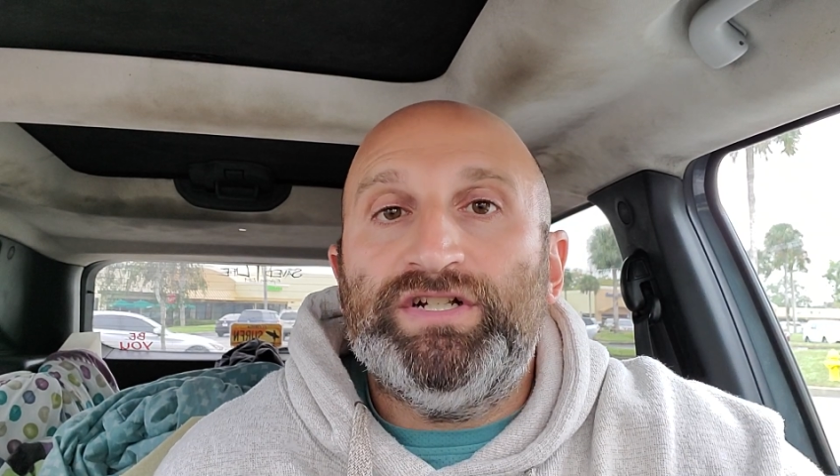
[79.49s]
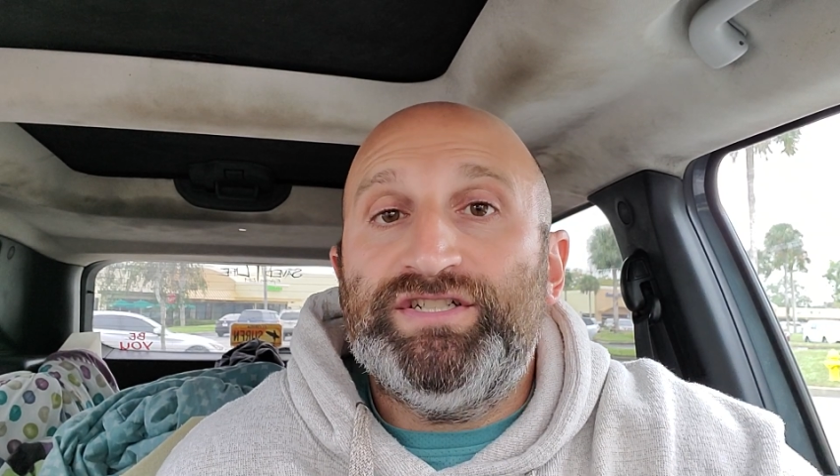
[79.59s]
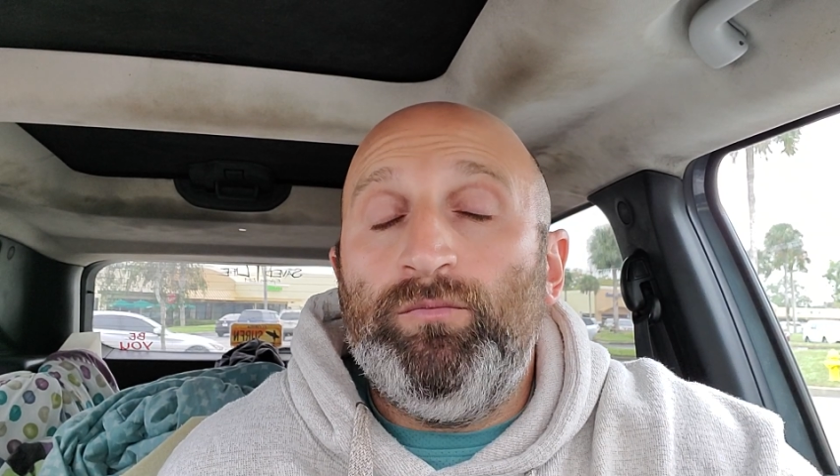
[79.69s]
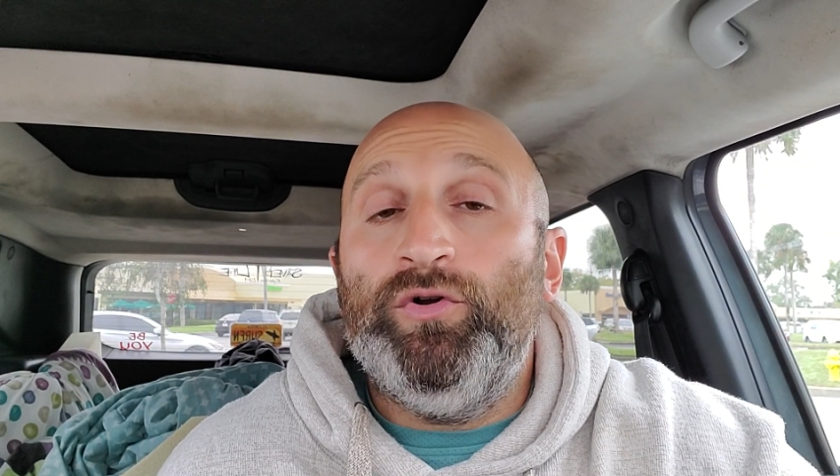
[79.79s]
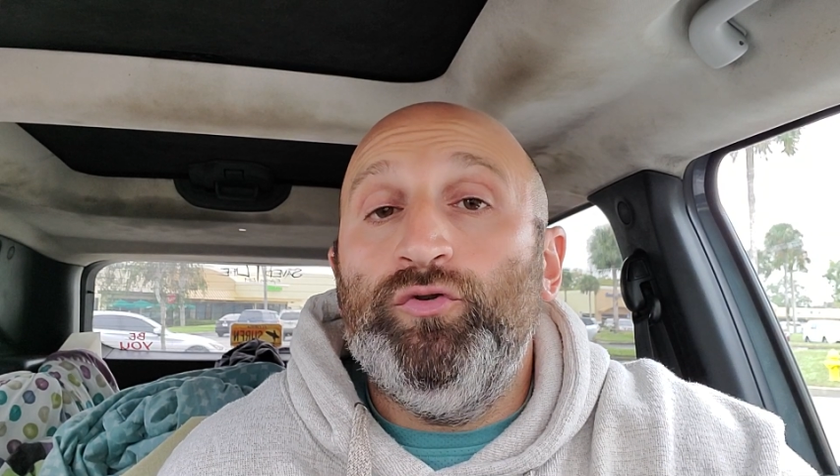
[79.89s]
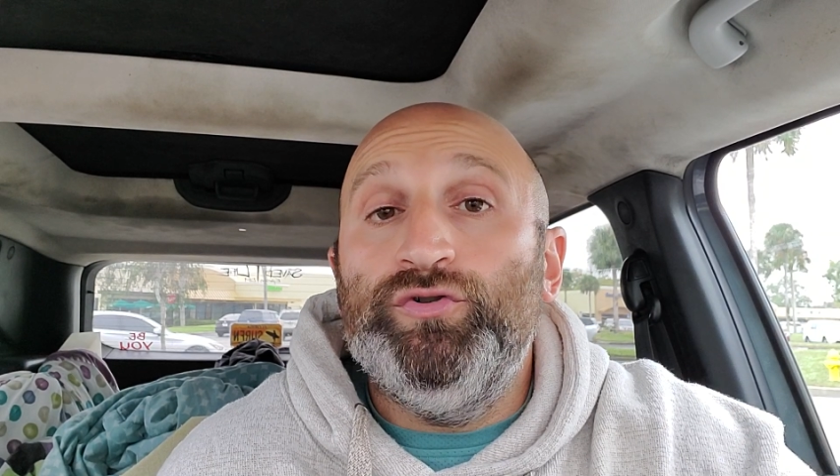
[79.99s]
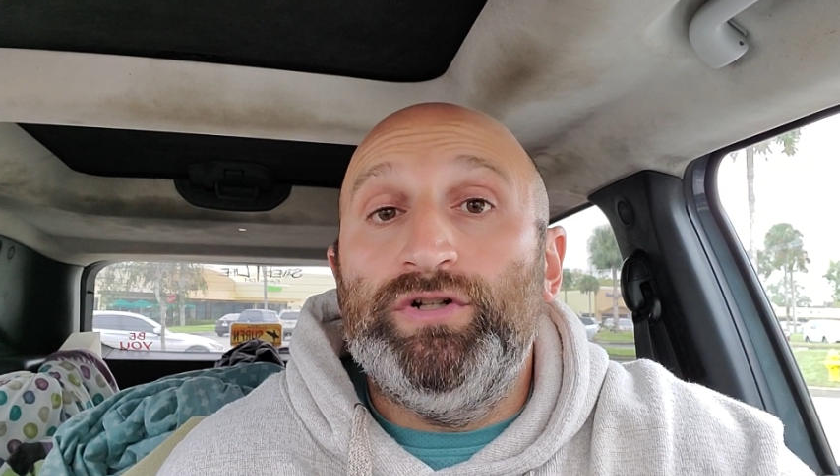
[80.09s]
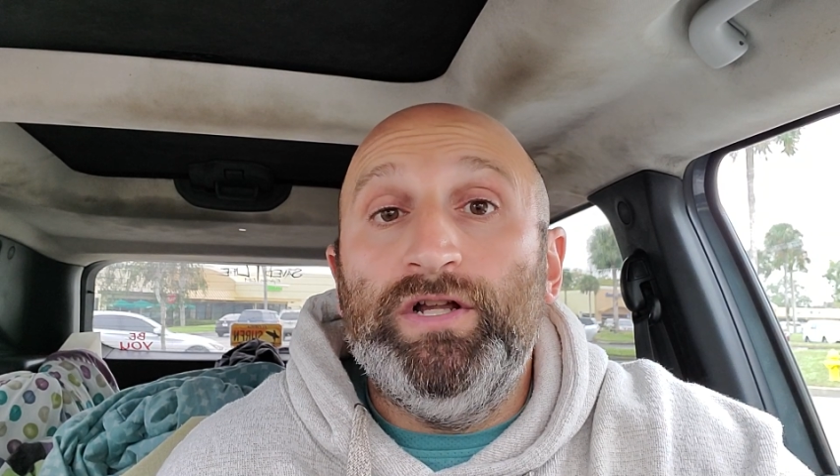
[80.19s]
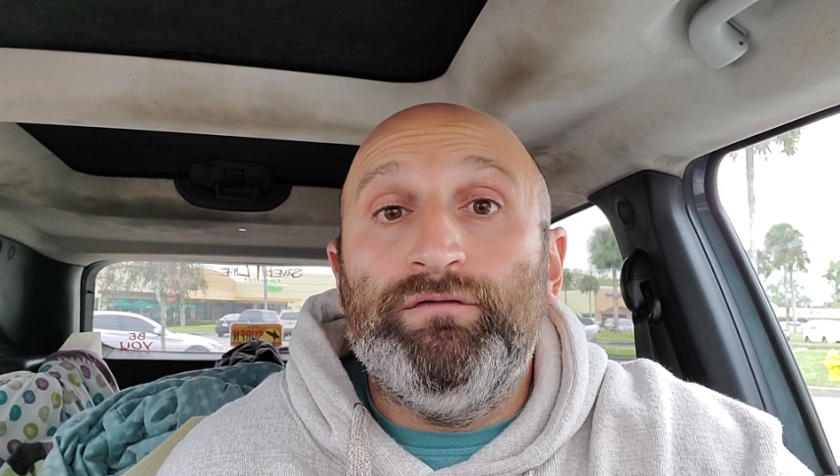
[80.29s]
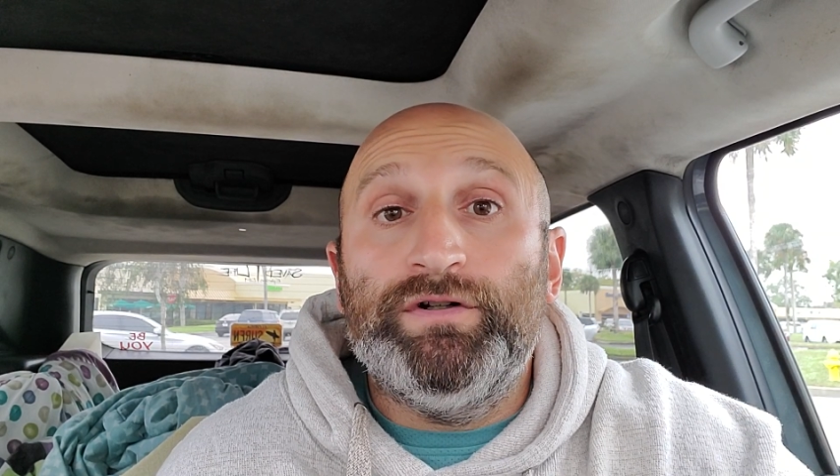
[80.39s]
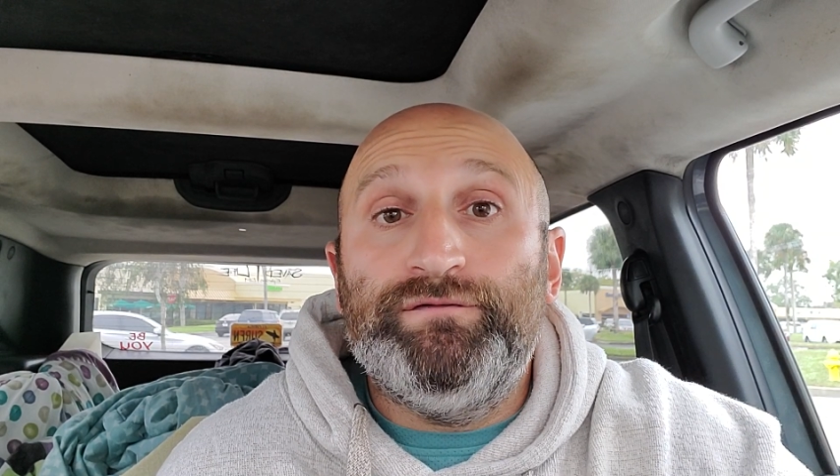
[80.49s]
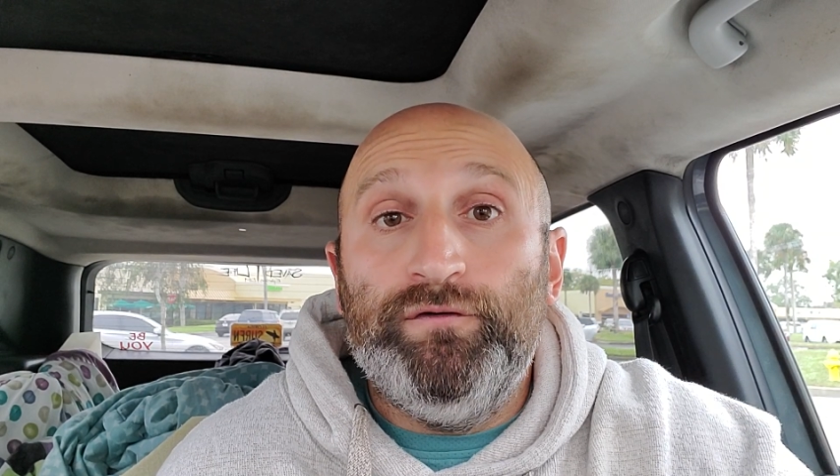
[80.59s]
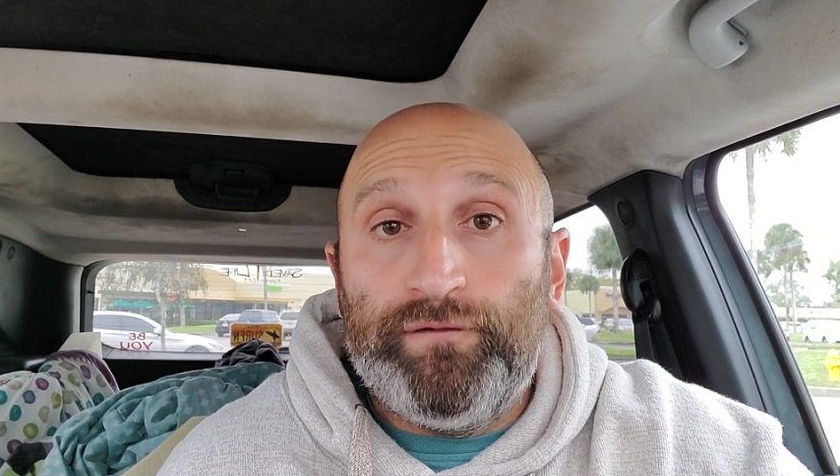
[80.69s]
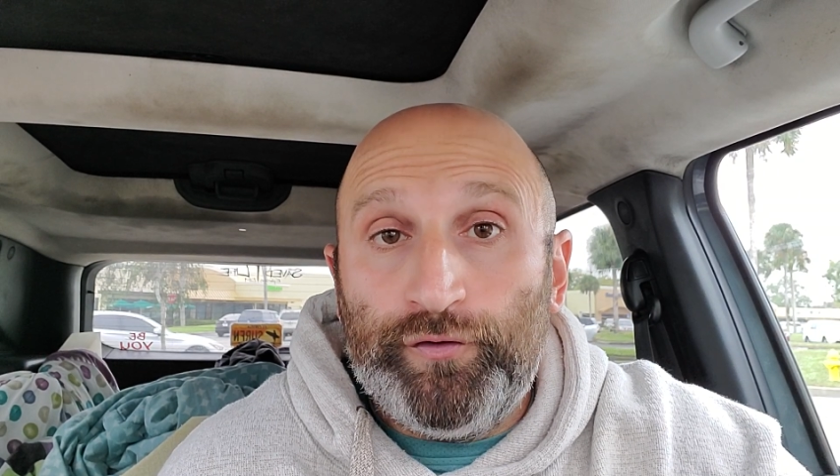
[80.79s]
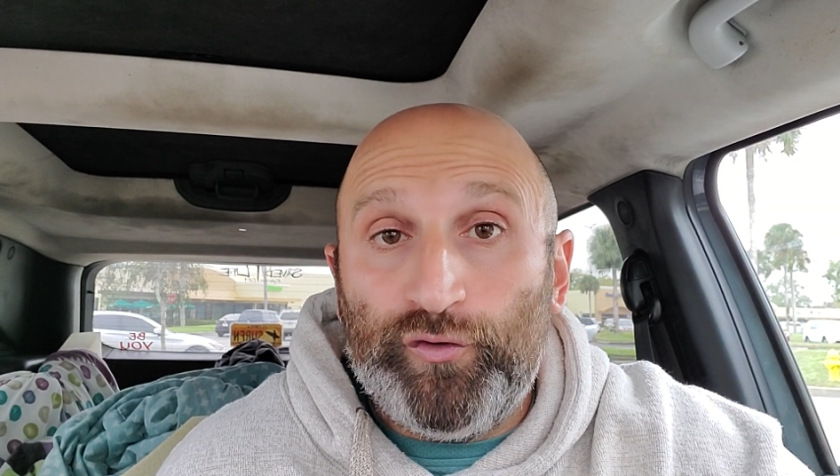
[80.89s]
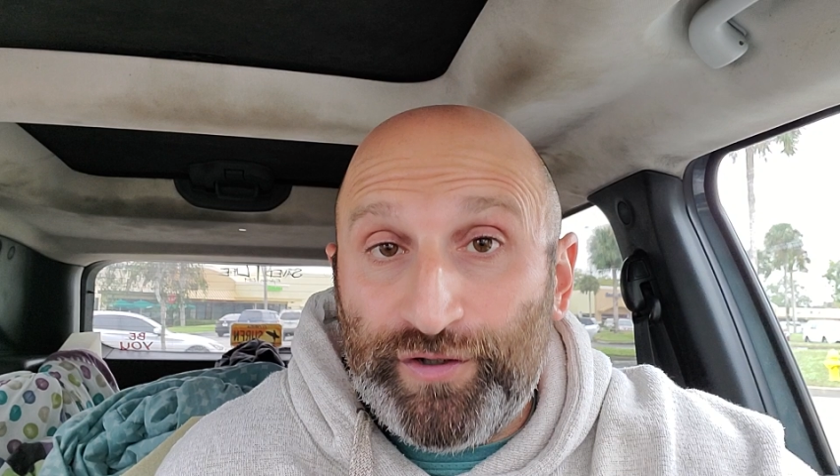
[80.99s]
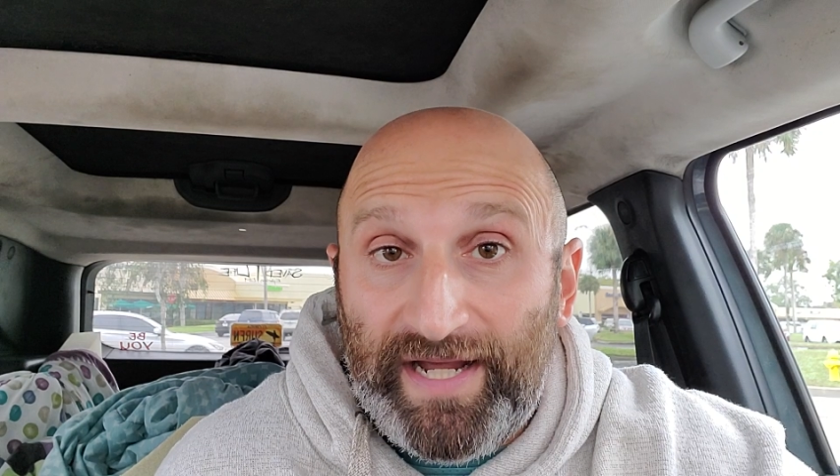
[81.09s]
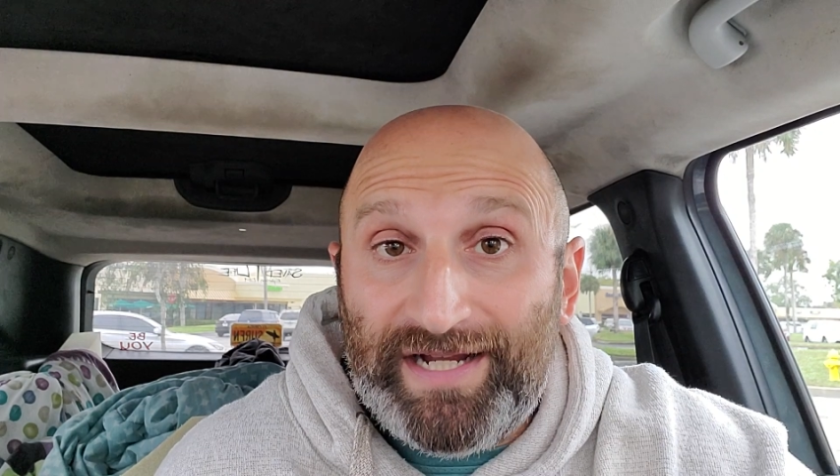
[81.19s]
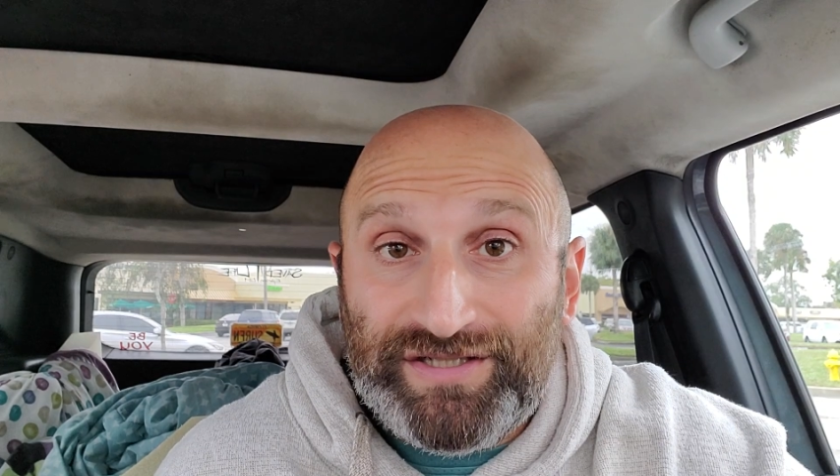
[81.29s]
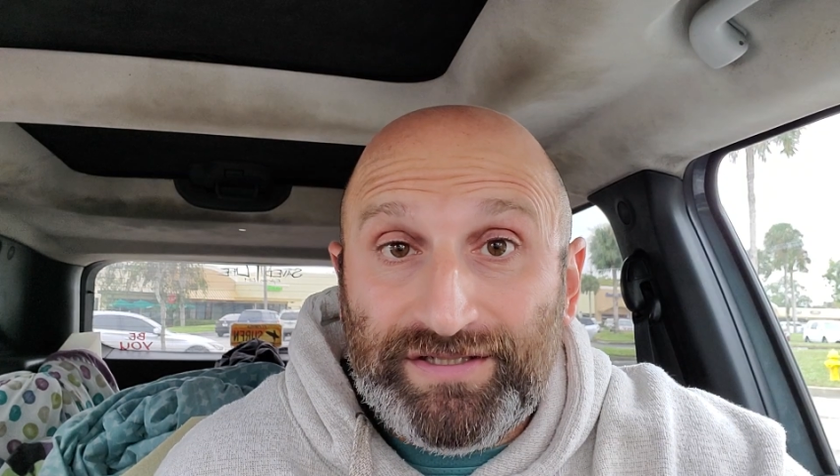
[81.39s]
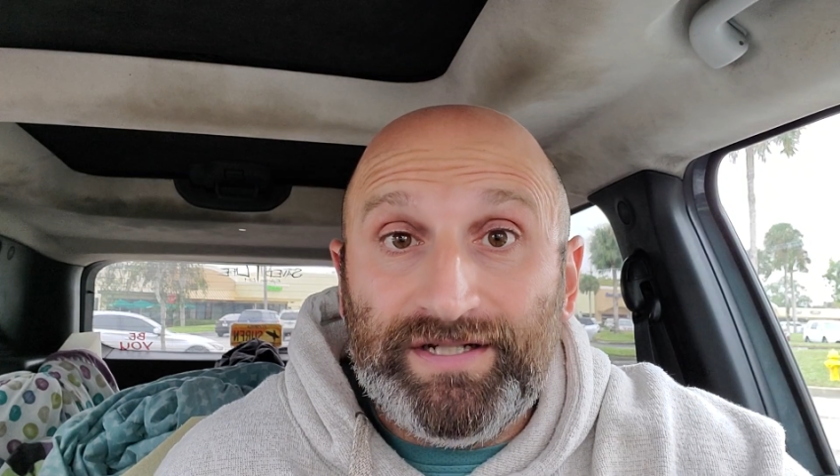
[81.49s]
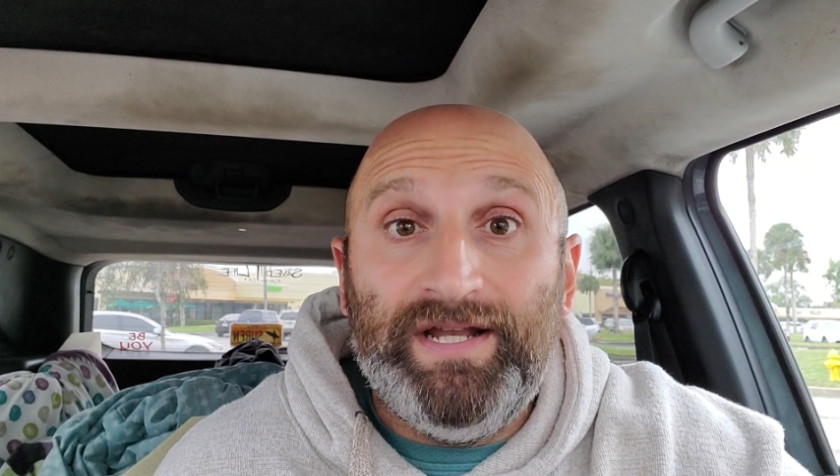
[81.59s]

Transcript: as someone who delivers food for DoorDashes,